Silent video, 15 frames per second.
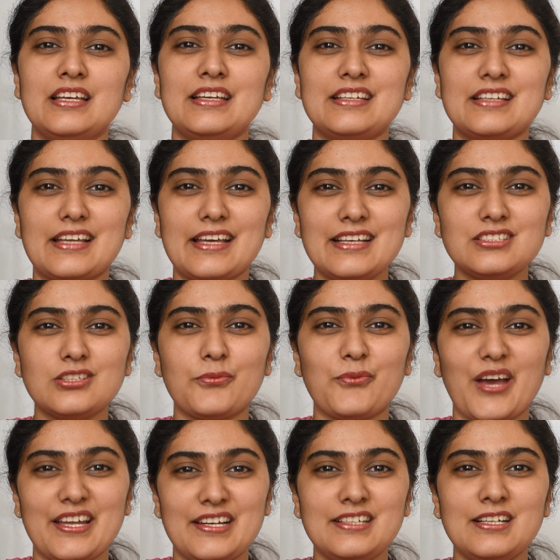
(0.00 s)
In case of
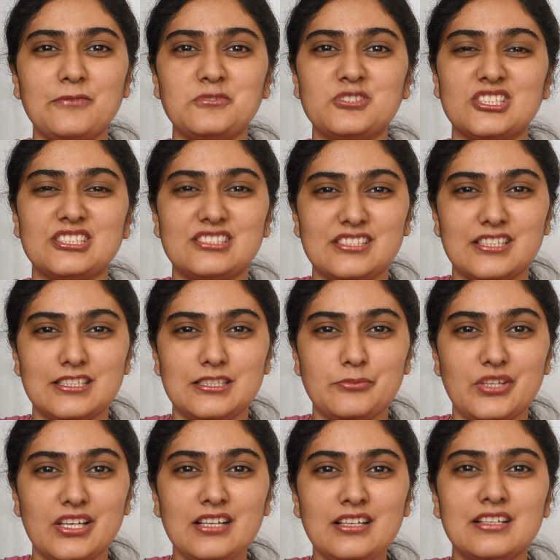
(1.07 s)
iron deficiency
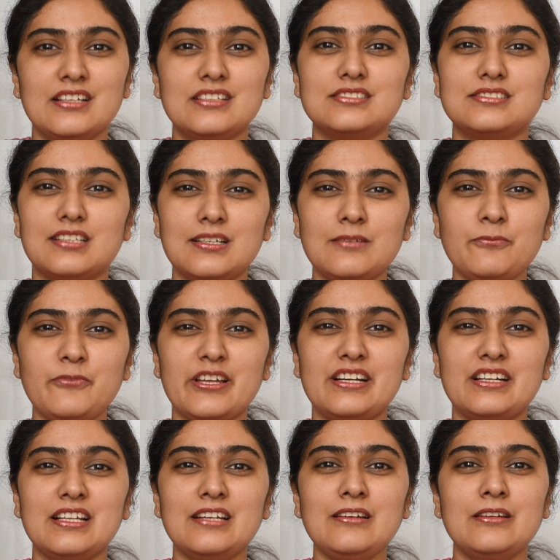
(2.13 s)
anemia, serum
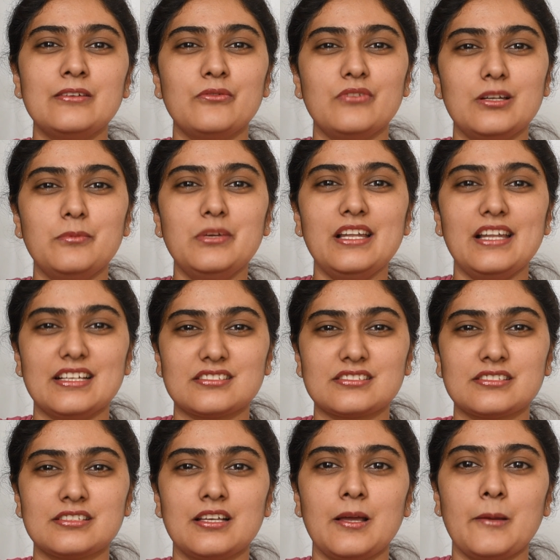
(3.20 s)
ferritin will be
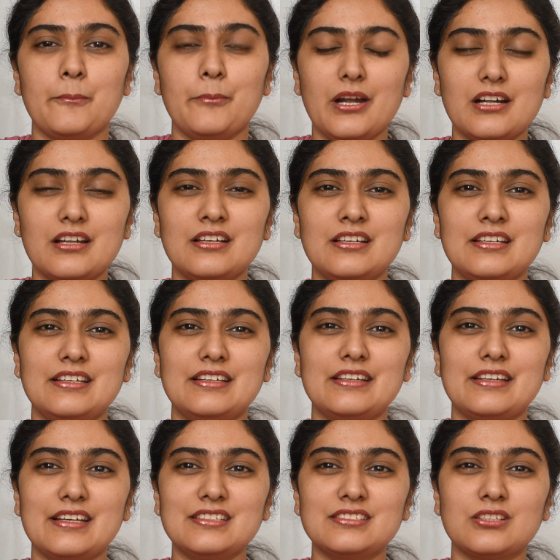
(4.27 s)
less. But in
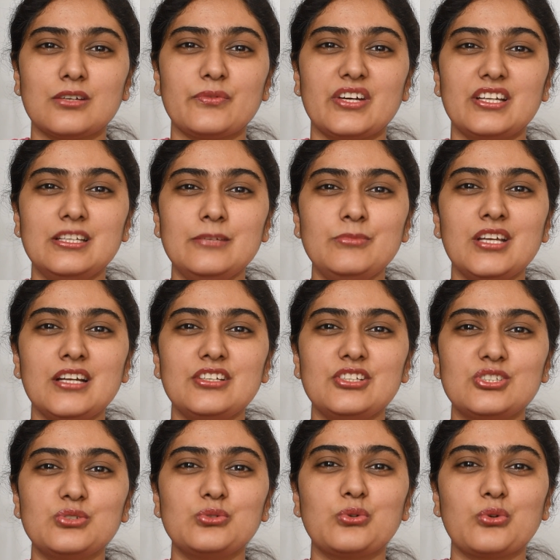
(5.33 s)
case of anemia
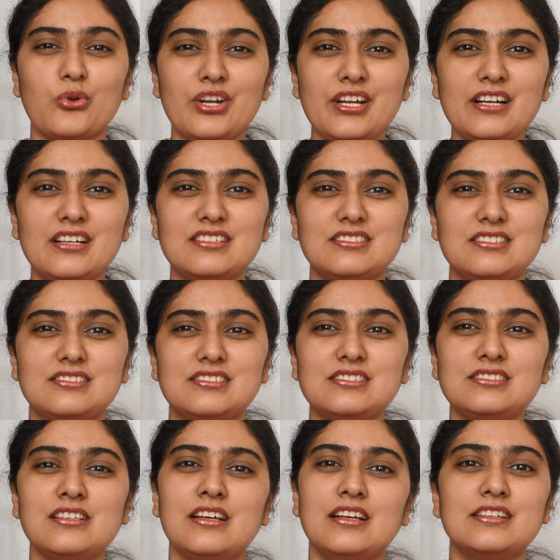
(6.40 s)
due to chronic
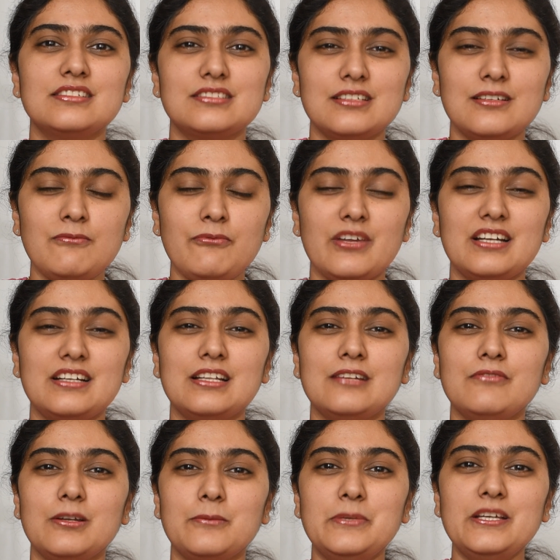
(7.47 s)
diseases, serum
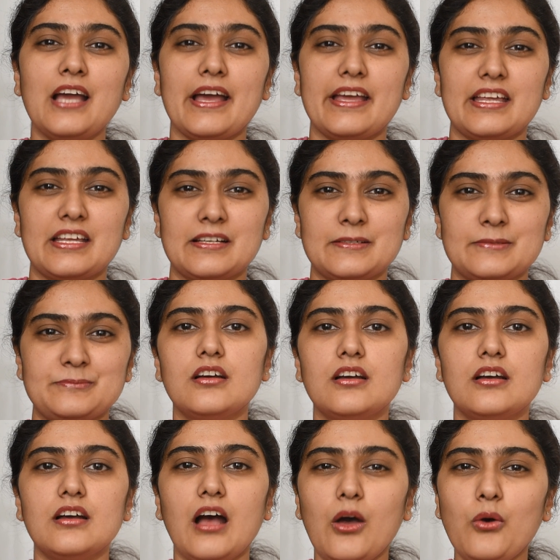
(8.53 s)
ferritin will be high.
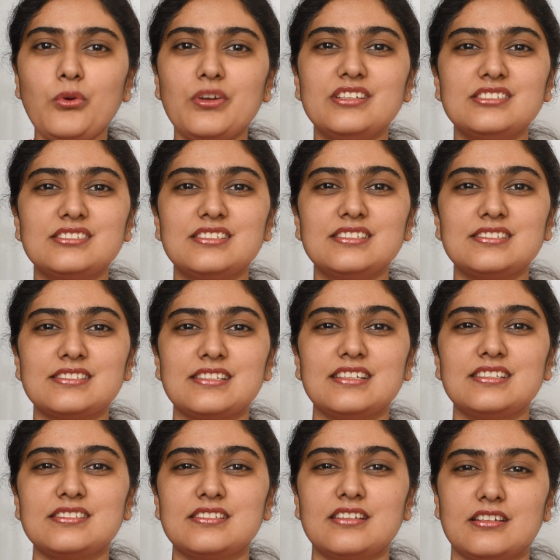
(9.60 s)
How is this
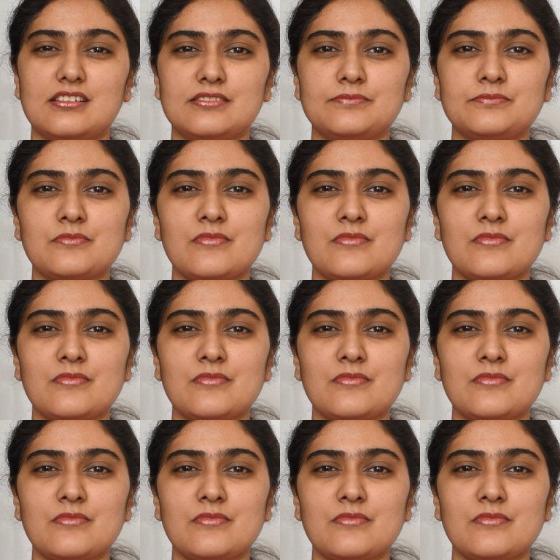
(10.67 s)
test done?